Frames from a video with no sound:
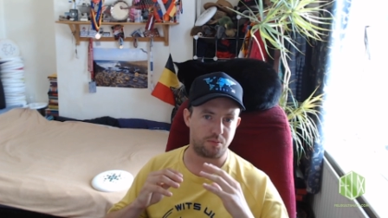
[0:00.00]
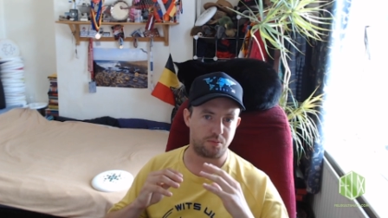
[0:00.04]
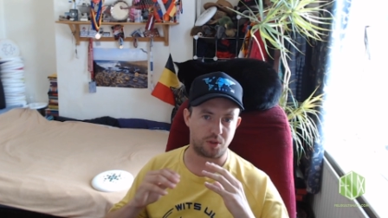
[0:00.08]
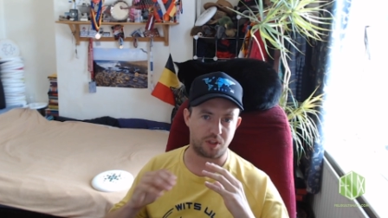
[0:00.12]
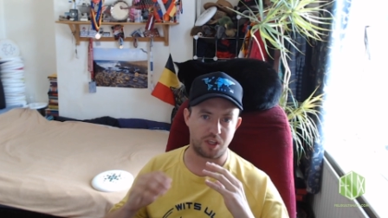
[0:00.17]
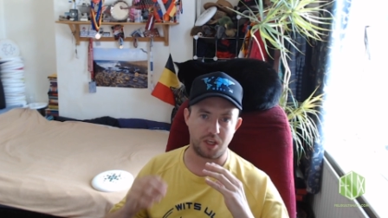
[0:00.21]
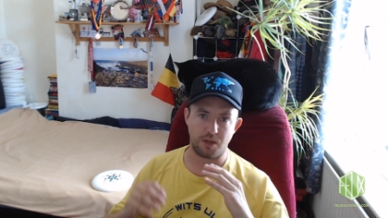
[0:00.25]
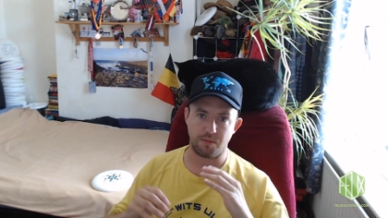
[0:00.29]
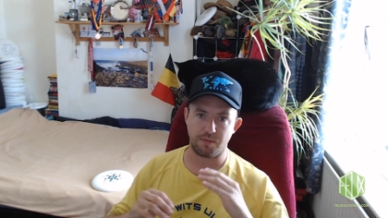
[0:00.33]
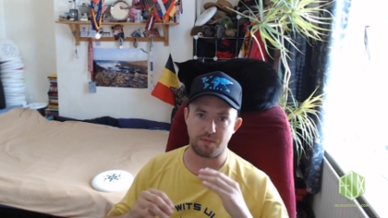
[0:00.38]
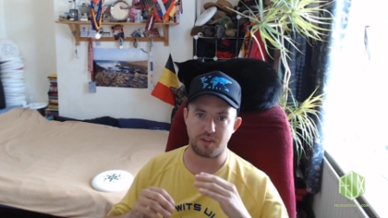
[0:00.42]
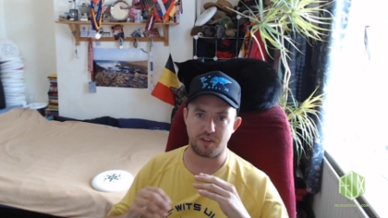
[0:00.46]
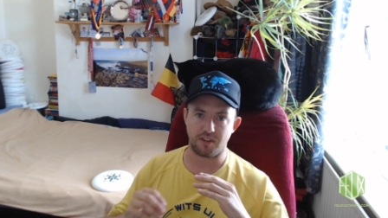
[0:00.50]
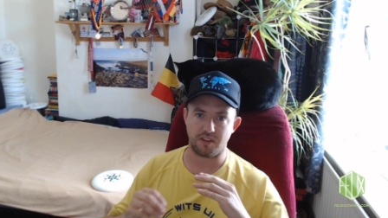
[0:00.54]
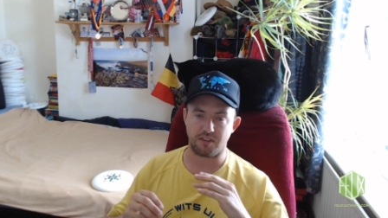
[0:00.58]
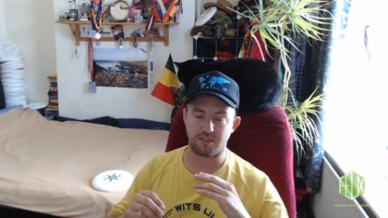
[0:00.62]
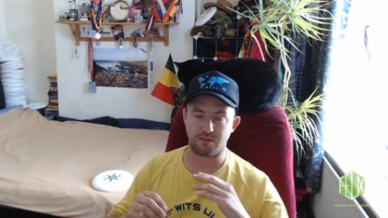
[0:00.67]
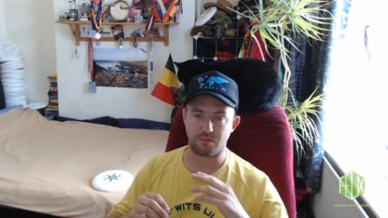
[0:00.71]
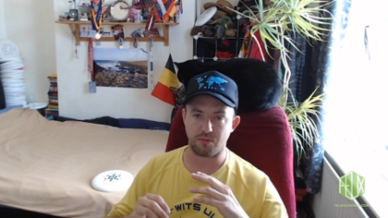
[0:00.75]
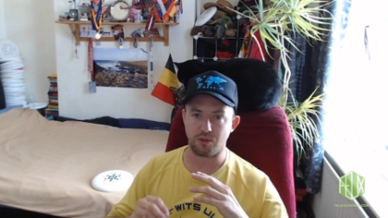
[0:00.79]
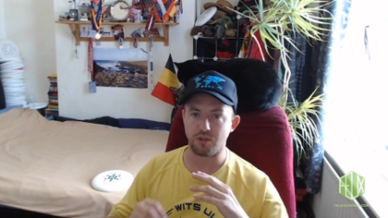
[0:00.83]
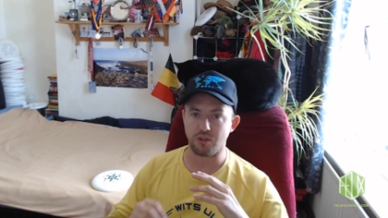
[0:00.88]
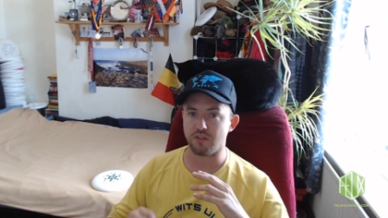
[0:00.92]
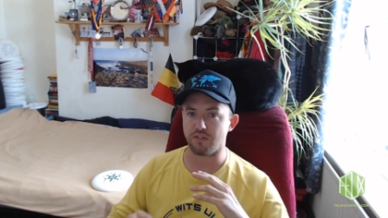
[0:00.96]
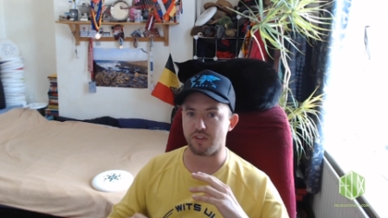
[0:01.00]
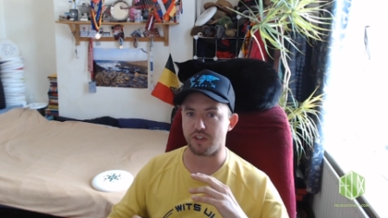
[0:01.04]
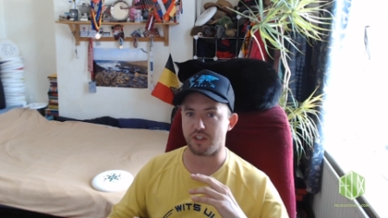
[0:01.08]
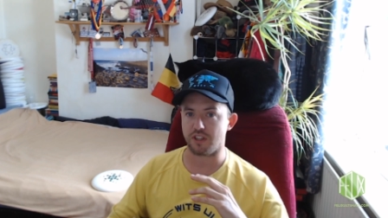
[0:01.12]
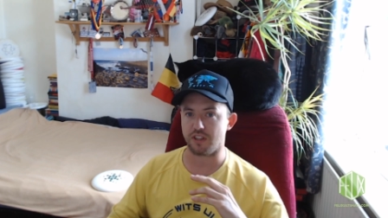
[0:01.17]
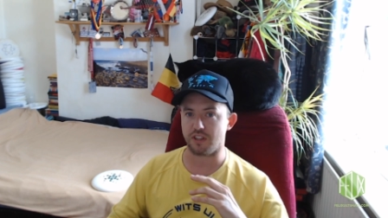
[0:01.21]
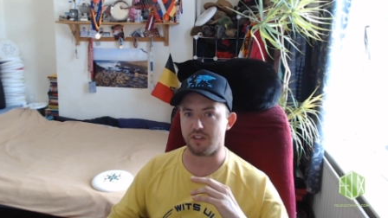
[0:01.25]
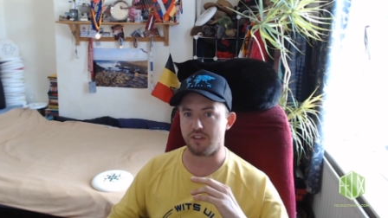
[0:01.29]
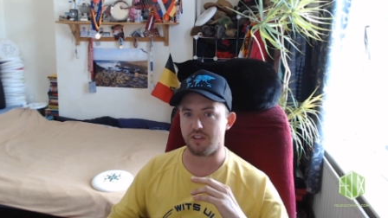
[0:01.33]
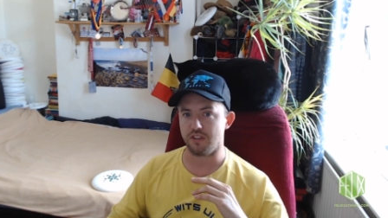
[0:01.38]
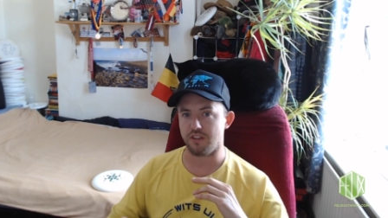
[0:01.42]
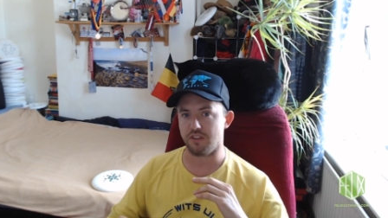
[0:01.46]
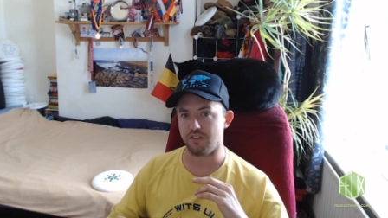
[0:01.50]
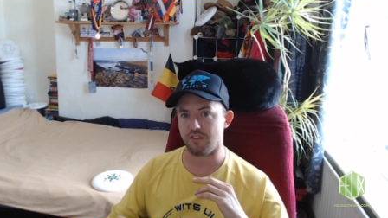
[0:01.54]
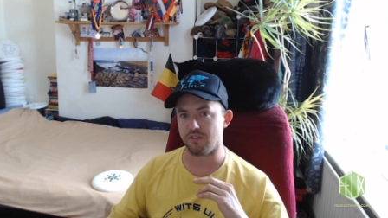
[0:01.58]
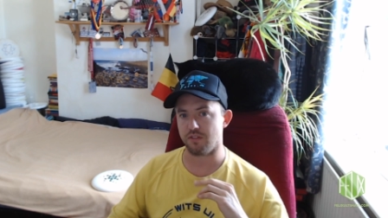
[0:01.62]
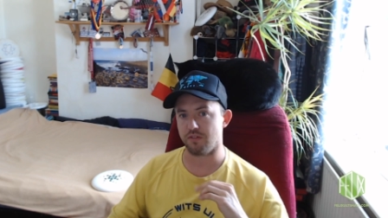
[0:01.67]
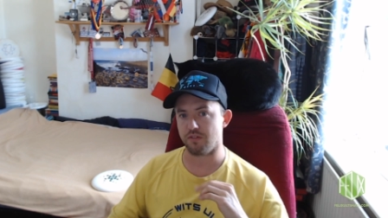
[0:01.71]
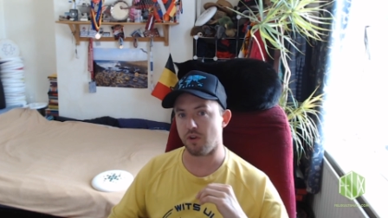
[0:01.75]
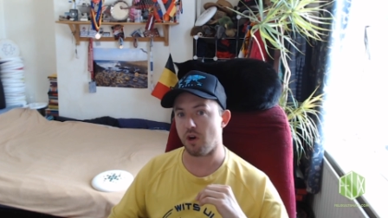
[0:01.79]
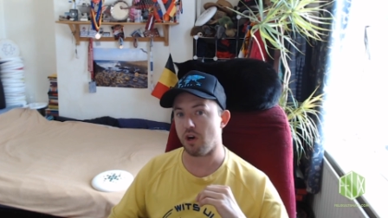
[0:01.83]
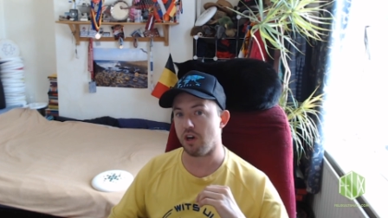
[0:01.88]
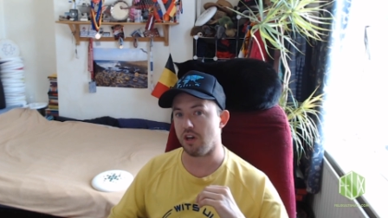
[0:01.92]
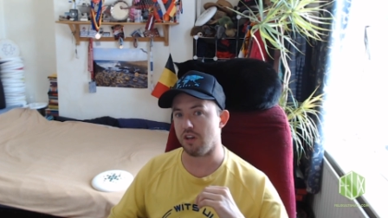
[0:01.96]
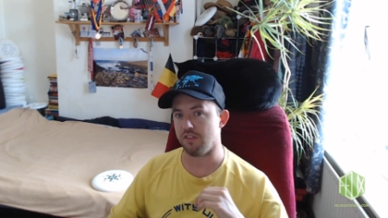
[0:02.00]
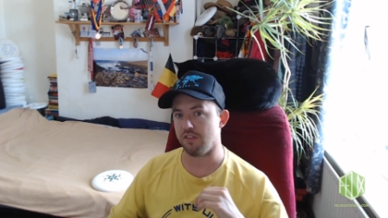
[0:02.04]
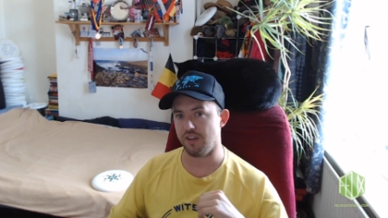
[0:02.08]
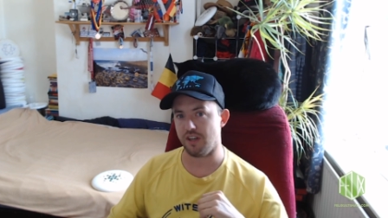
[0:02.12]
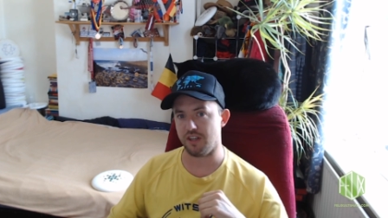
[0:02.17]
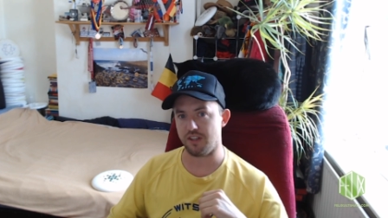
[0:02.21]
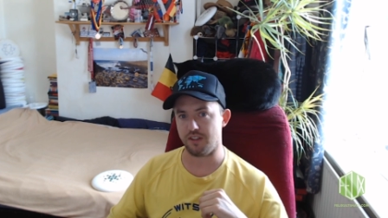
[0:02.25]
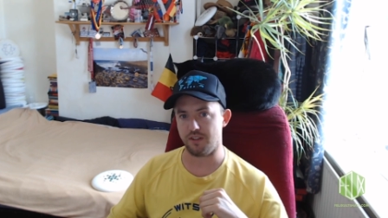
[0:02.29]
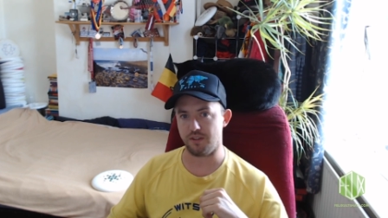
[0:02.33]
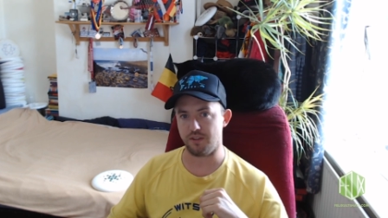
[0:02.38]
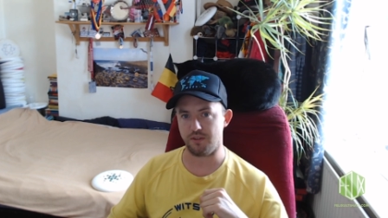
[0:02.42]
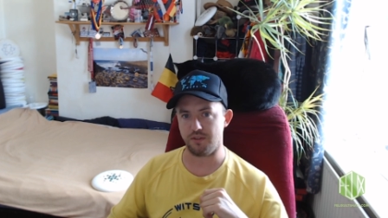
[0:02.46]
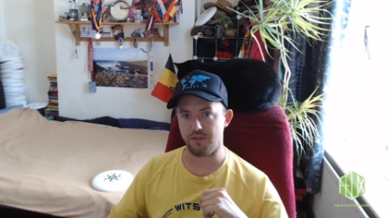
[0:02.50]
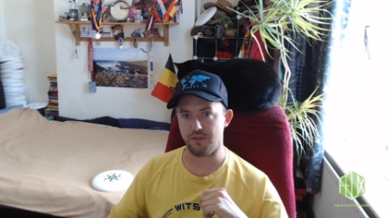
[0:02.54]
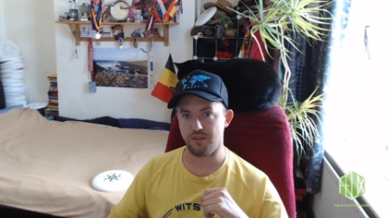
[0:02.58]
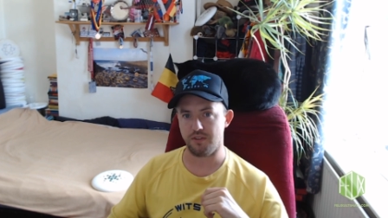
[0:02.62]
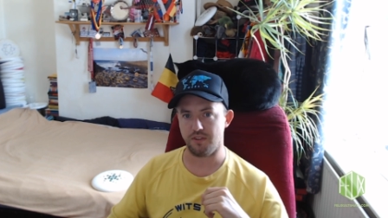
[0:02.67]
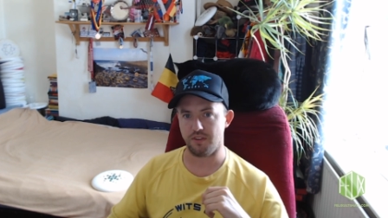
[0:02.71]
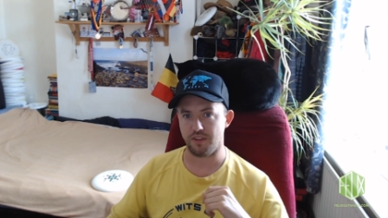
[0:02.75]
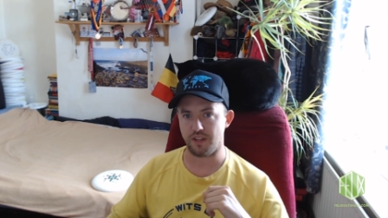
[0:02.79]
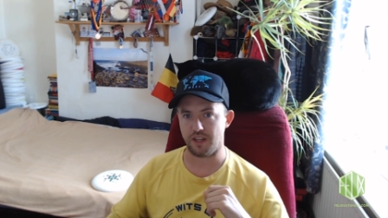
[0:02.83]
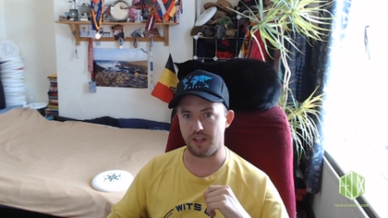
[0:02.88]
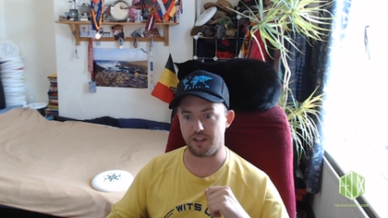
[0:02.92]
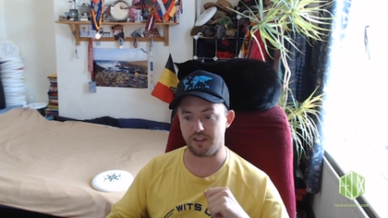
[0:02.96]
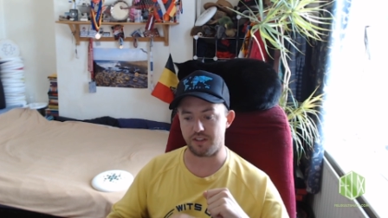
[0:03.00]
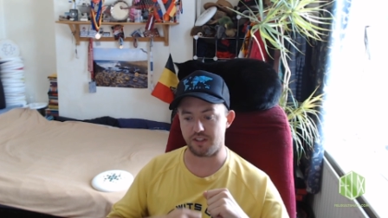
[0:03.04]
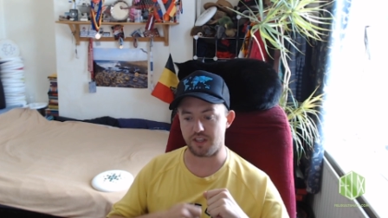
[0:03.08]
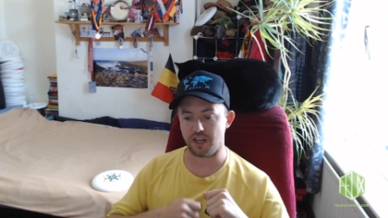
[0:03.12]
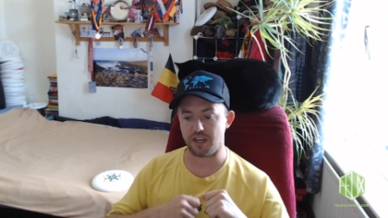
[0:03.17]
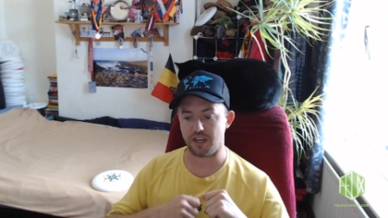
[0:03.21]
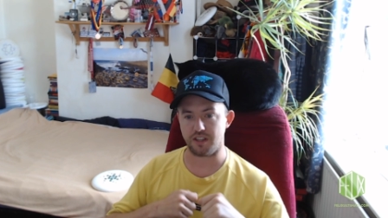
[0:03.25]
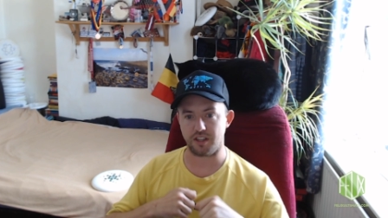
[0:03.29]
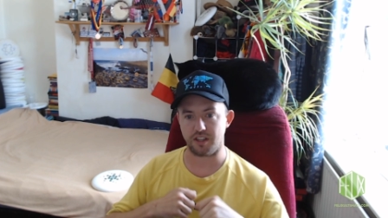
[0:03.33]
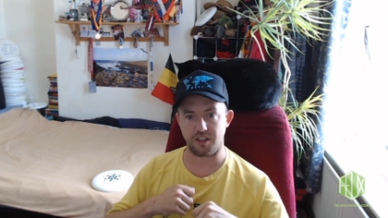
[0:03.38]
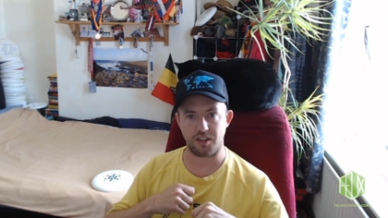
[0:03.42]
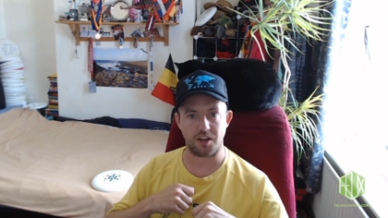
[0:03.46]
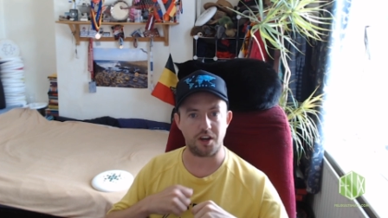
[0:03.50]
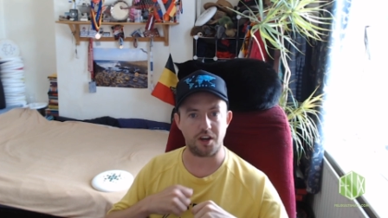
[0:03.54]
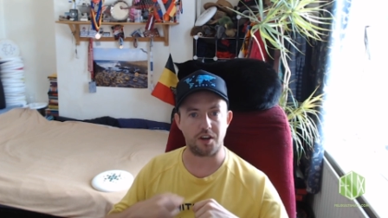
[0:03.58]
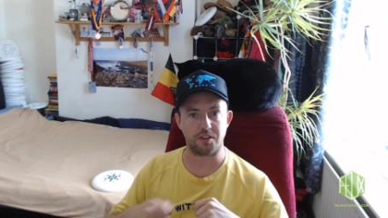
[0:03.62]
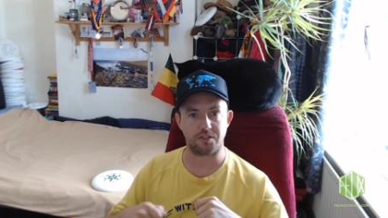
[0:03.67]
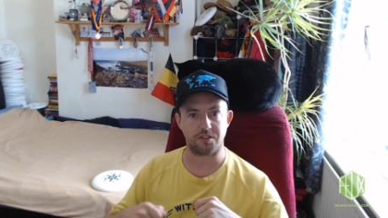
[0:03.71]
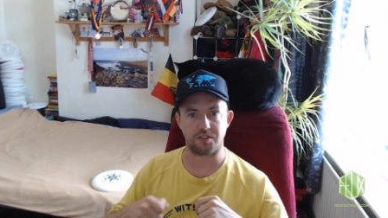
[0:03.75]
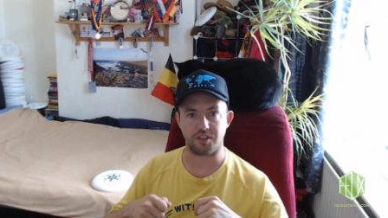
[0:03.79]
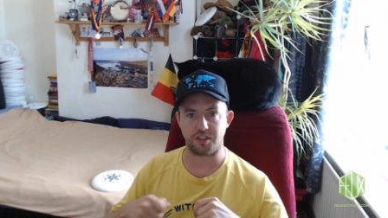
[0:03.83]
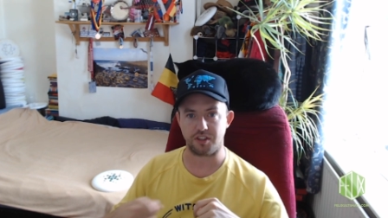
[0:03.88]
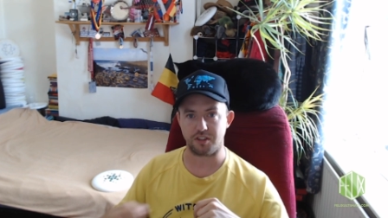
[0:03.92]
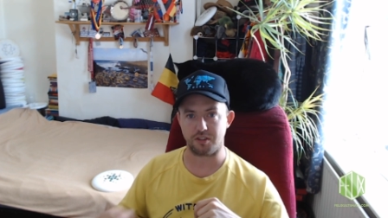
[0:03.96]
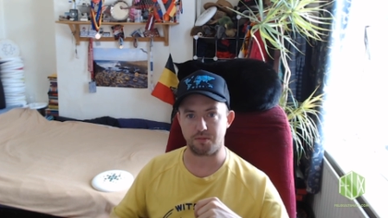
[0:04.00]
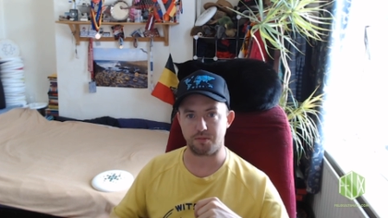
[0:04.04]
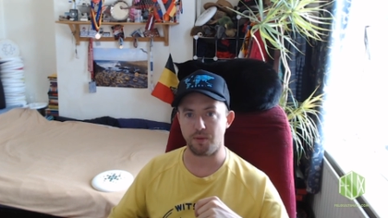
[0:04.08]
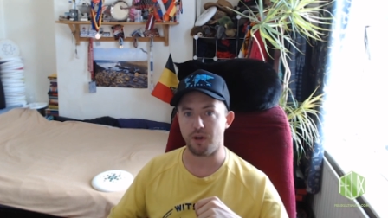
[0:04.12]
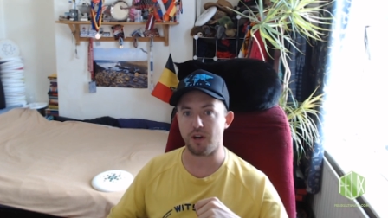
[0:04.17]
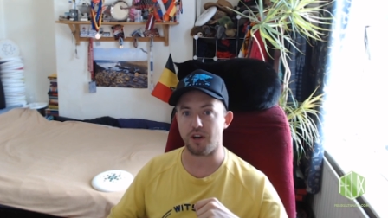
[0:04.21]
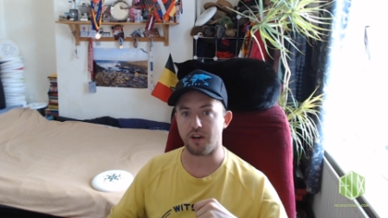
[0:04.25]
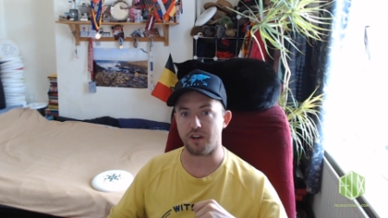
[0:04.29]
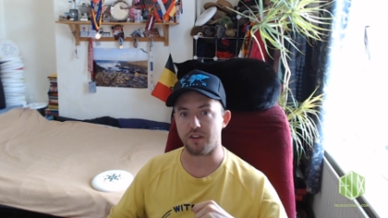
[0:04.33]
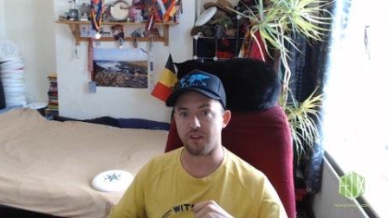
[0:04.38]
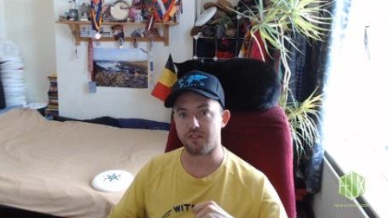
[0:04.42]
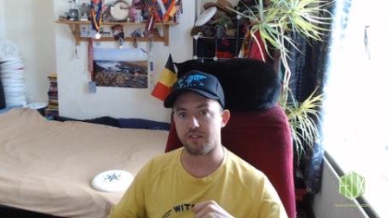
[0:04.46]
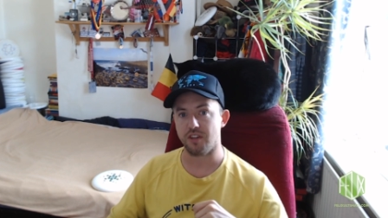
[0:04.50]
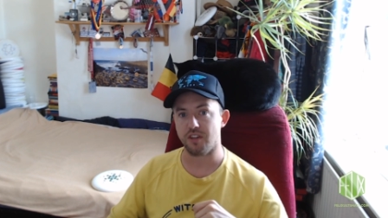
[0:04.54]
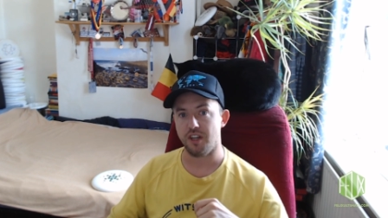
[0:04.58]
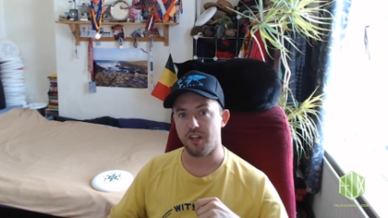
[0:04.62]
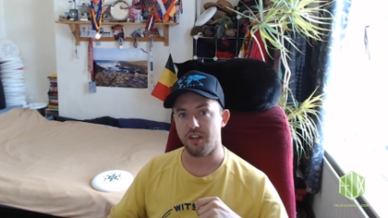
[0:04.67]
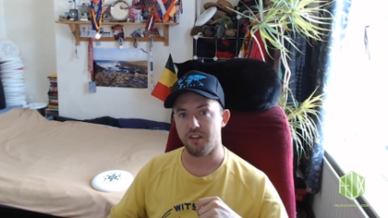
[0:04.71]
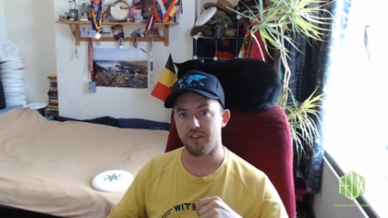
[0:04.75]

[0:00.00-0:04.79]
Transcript: keeping the disc moving is of higher value than gaining yards on each pass.